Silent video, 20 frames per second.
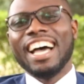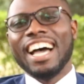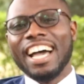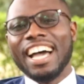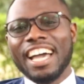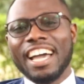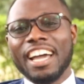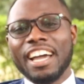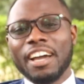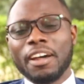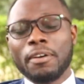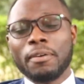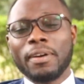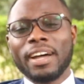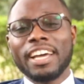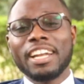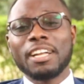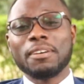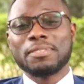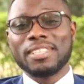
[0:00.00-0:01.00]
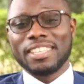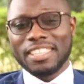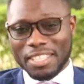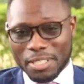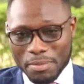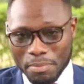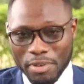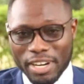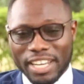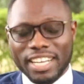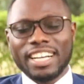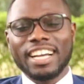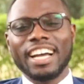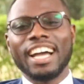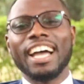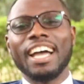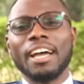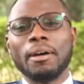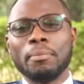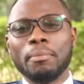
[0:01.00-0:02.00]
right after this break,
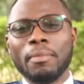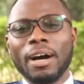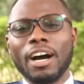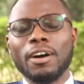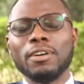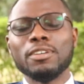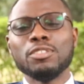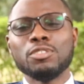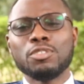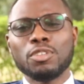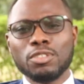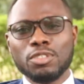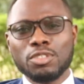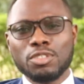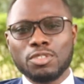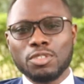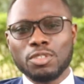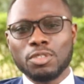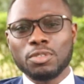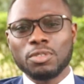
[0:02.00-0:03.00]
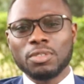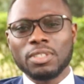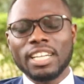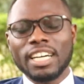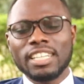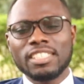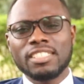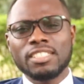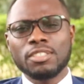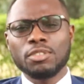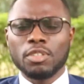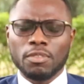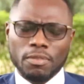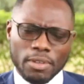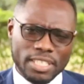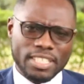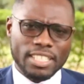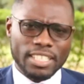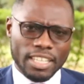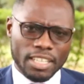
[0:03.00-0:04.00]
I'll introduce to you that
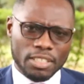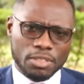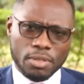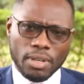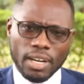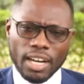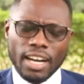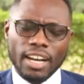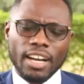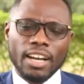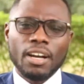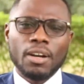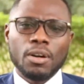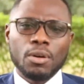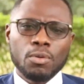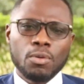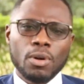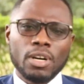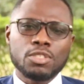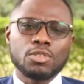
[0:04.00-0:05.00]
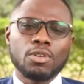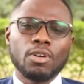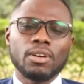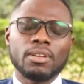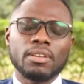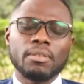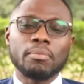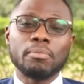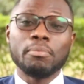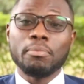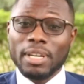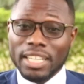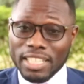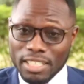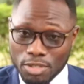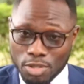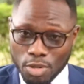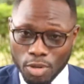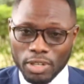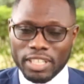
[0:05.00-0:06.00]
university lecturer who has got many
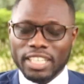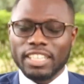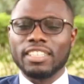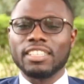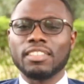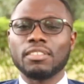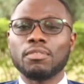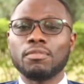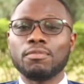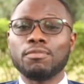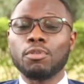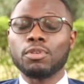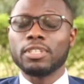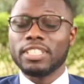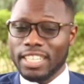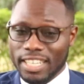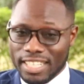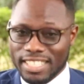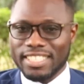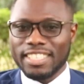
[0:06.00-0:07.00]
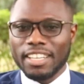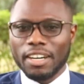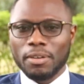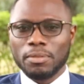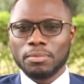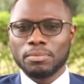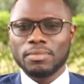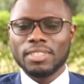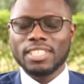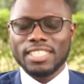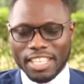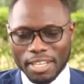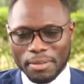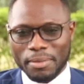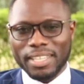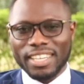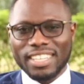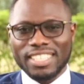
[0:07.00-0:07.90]
talking for years now. Stay with